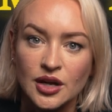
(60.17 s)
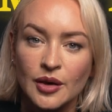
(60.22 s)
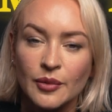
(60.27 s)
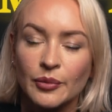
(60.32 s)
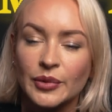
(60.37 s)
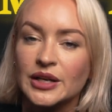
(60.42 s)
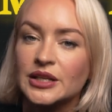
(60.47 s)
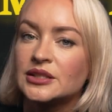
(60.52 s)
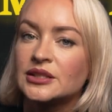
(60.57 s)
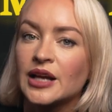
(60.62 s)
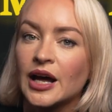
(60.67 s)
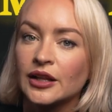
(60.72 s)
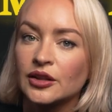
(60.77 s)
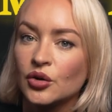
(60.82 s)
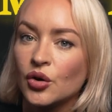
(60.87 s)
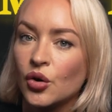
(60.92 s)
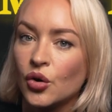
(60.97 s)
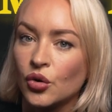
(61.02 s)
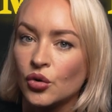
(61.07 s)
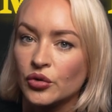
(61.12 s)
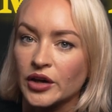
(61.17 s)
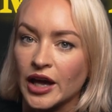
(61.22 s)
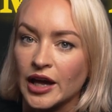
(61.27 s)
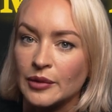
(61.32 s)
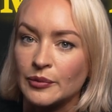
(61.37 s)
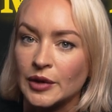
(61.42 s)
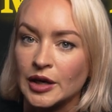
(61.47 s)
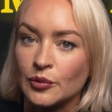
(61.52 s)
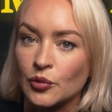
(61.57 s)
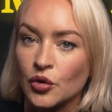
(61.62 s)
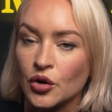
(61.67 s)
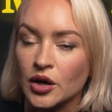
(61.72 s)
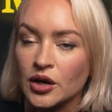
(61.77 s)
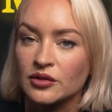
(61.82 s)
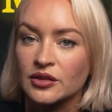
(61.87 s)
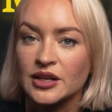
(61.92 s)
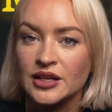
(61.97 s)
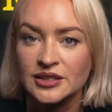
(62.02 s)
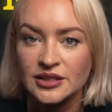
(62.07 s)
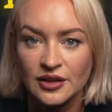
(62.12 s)
but it's not the whole game anymore.
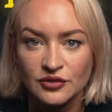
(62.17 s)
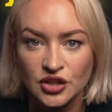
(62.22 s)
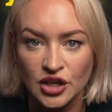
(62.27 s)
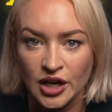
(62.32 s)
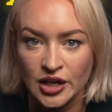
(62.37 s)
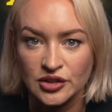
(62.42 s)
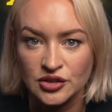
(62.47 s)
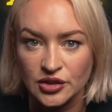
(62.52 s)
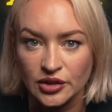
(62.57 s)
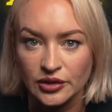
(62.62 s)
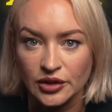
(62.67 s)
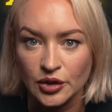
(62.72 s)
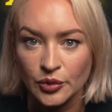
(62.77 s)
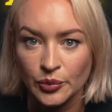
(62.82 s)
Things have changed a little